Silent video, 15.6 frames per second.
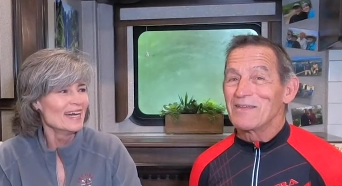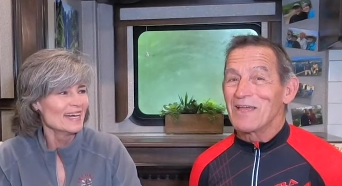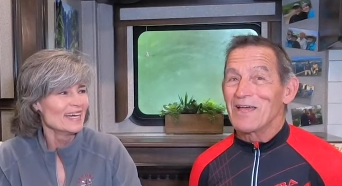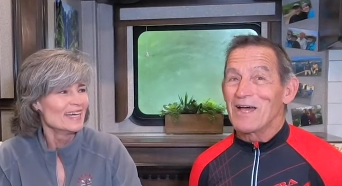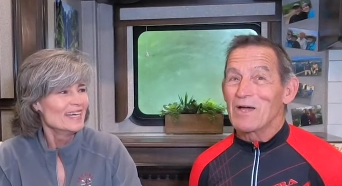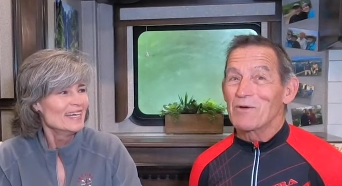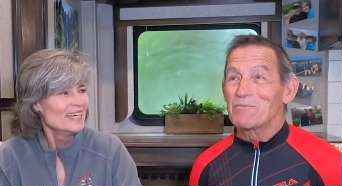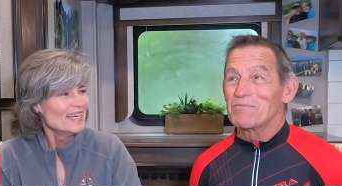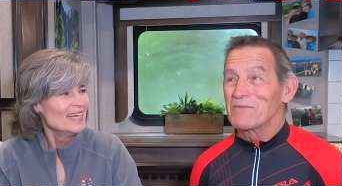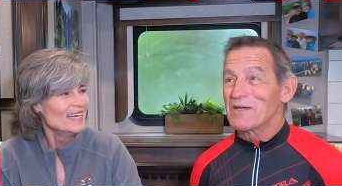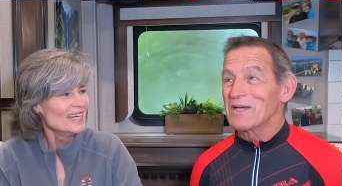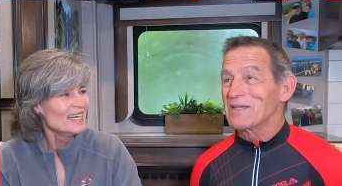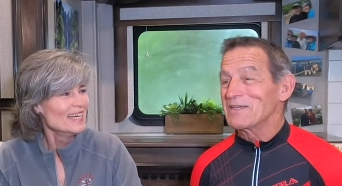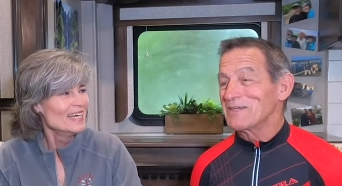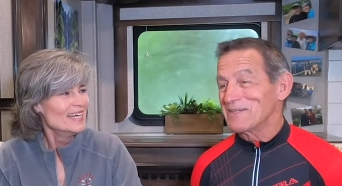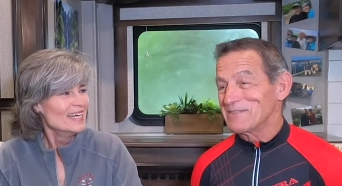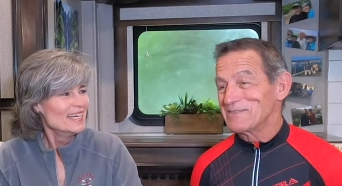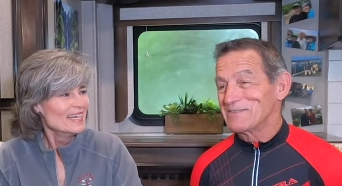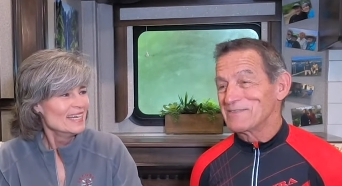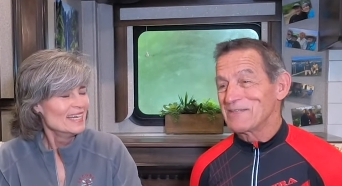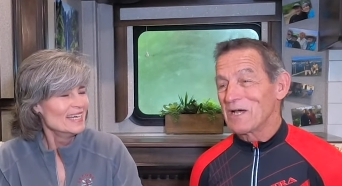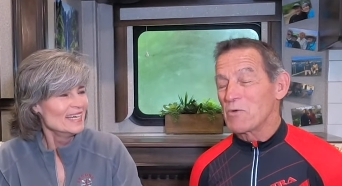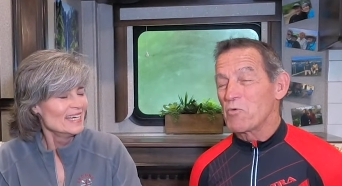Speaker 1: yeah, I I, uh,
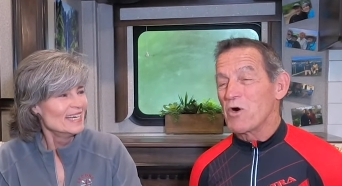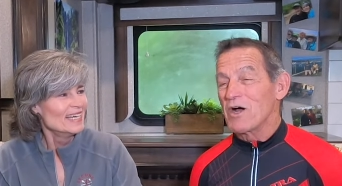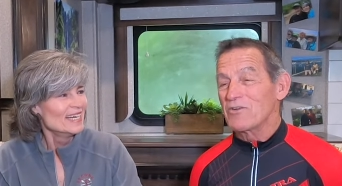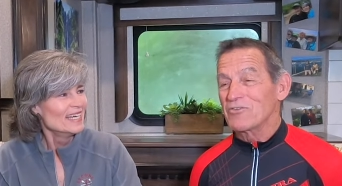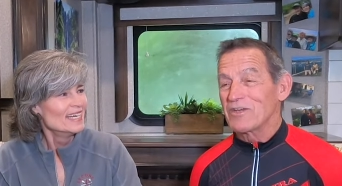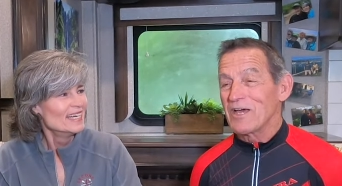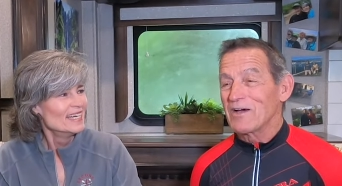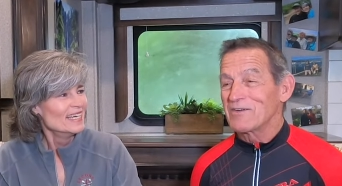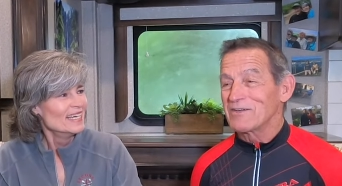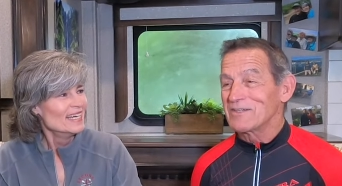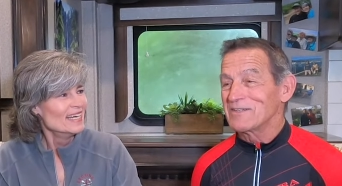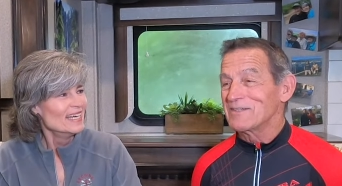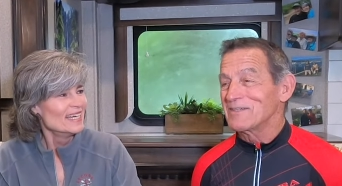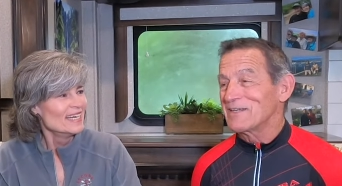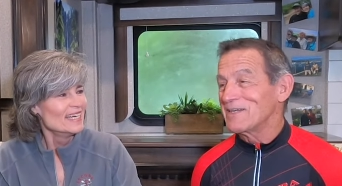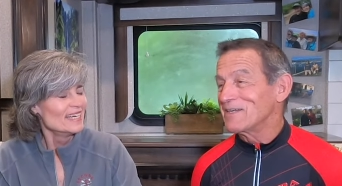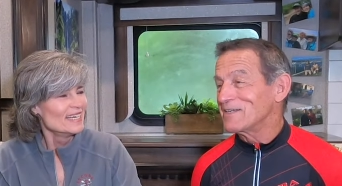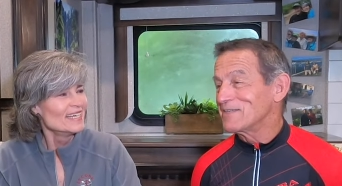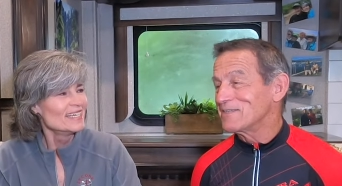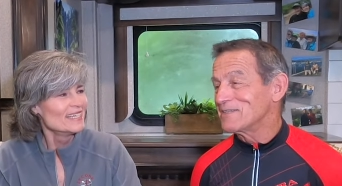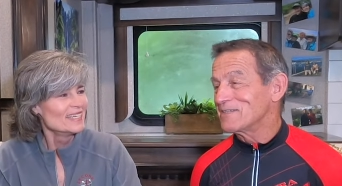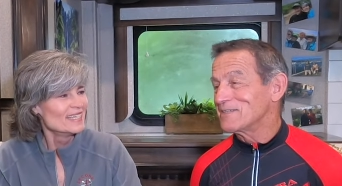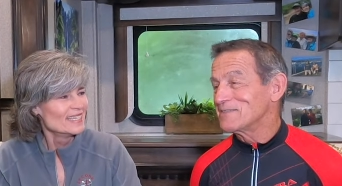I washed out and,
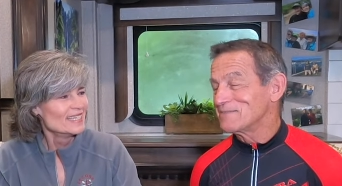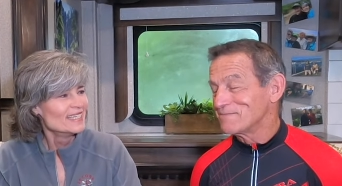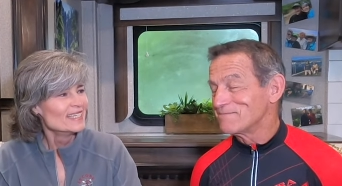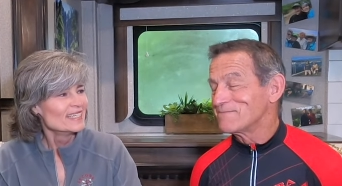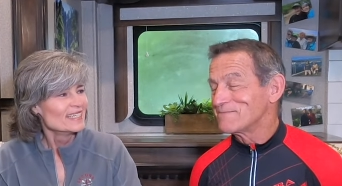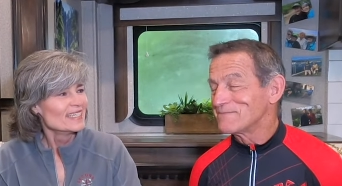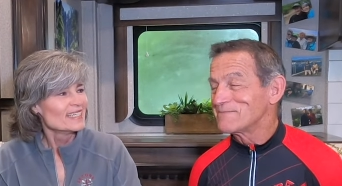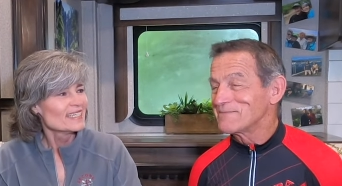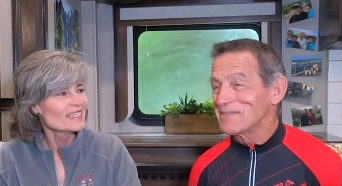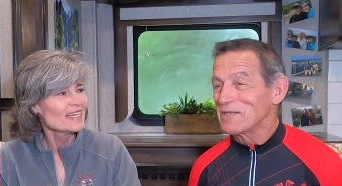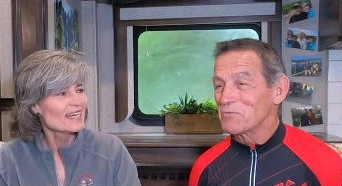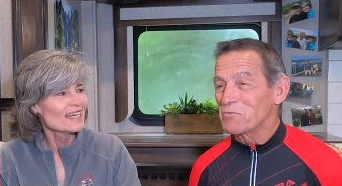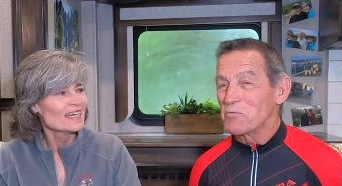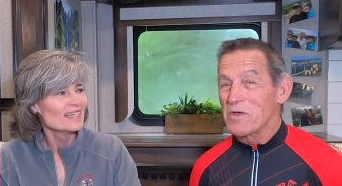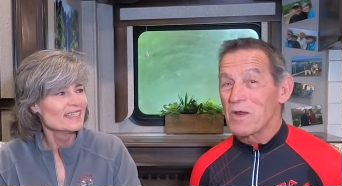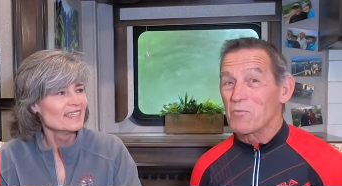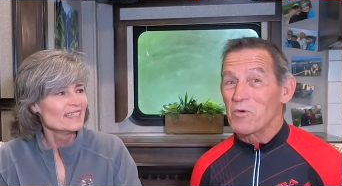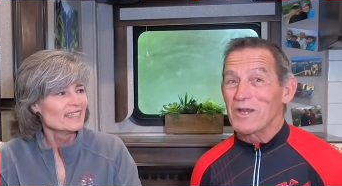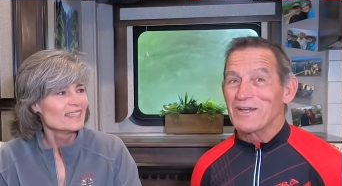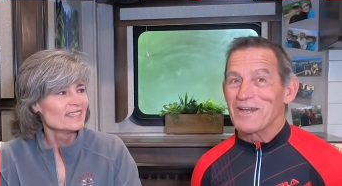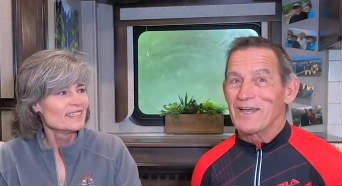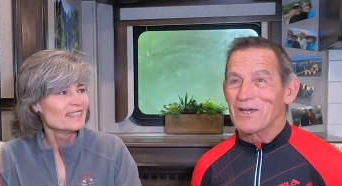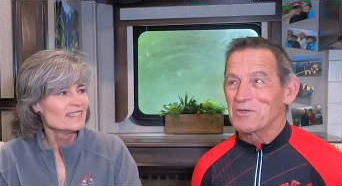and uh, yeah, and, and
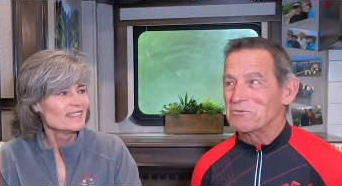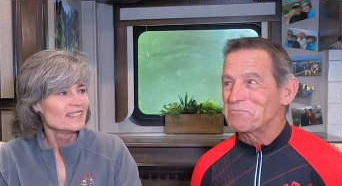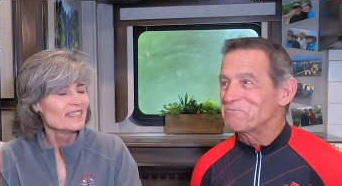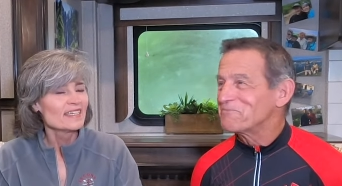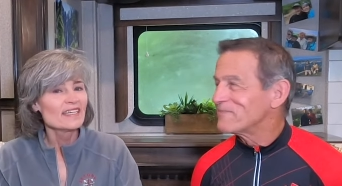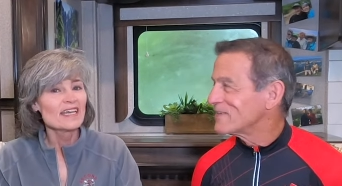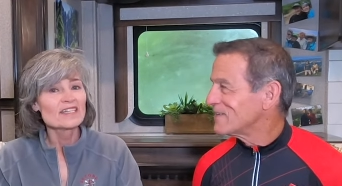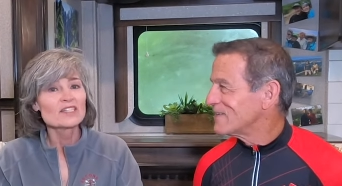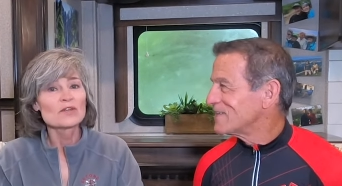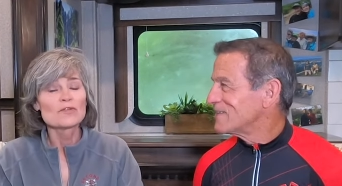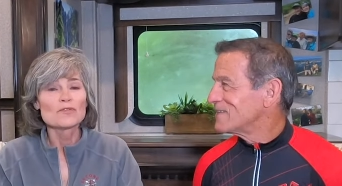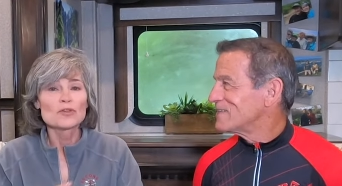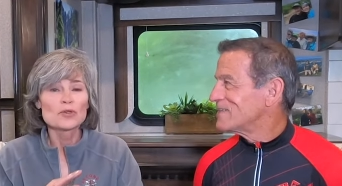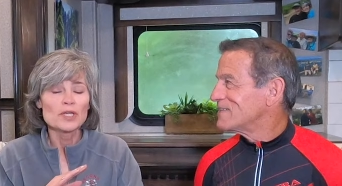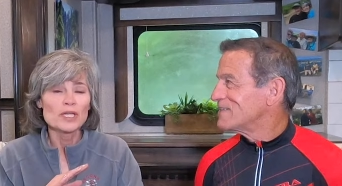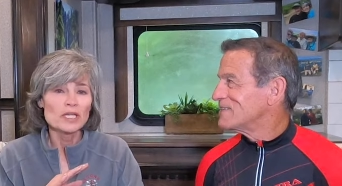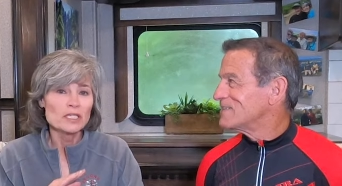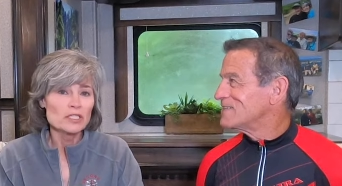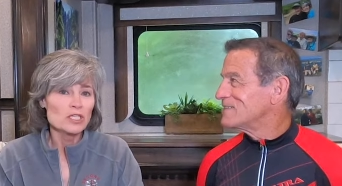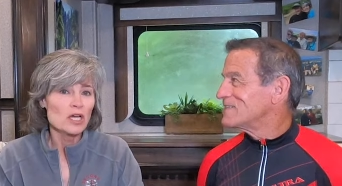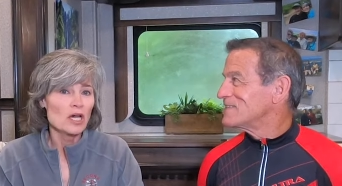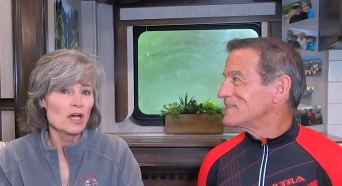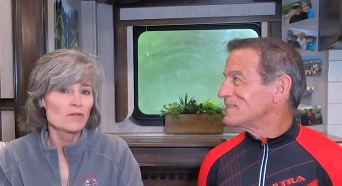went down.
Speaker 2: Yeah, so if you're
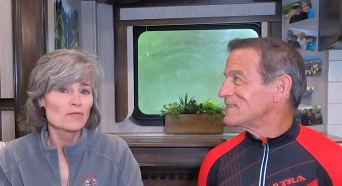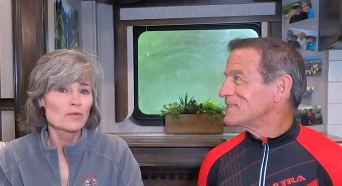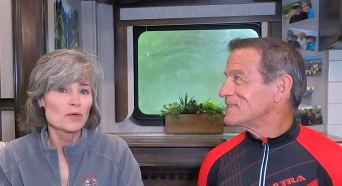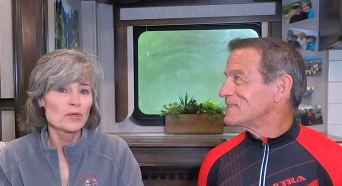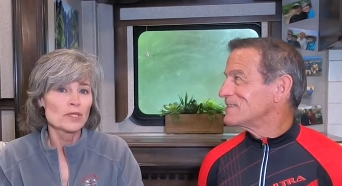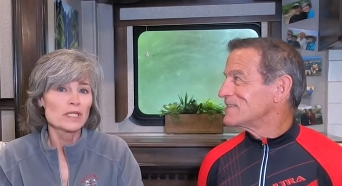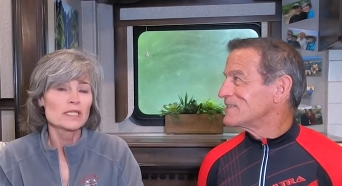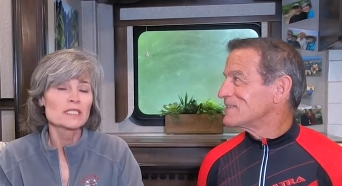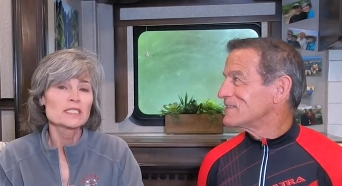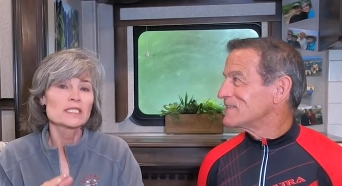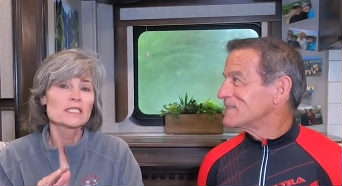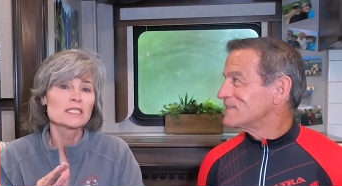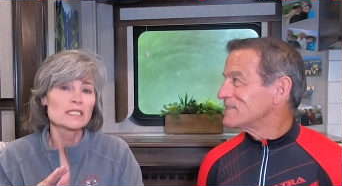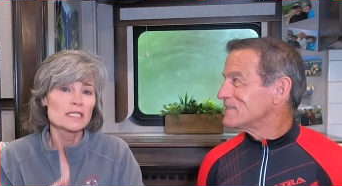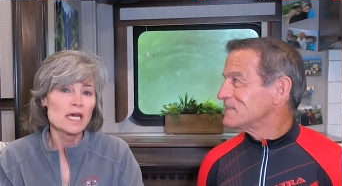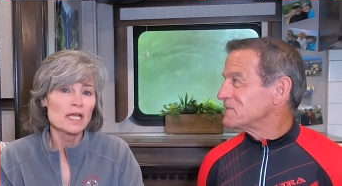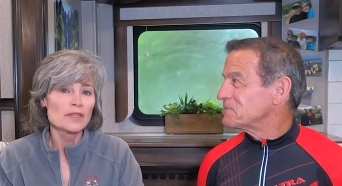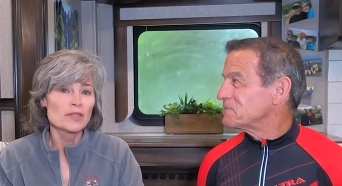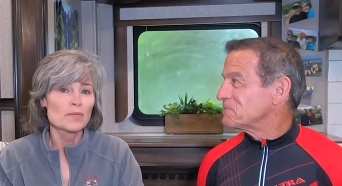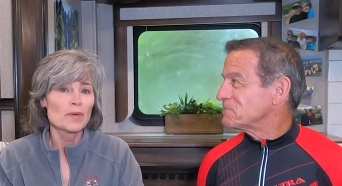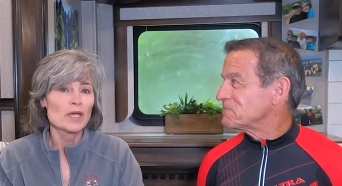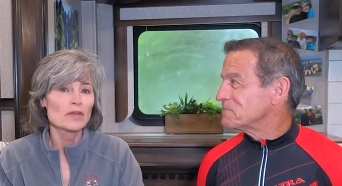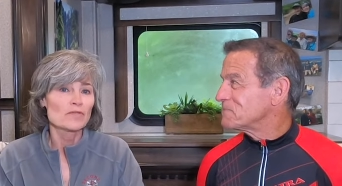into off-roading, this is not the
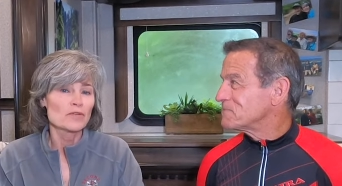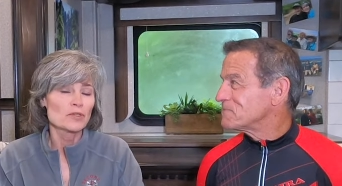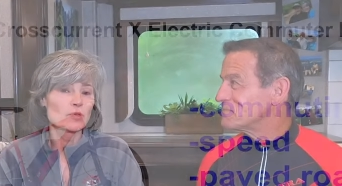bike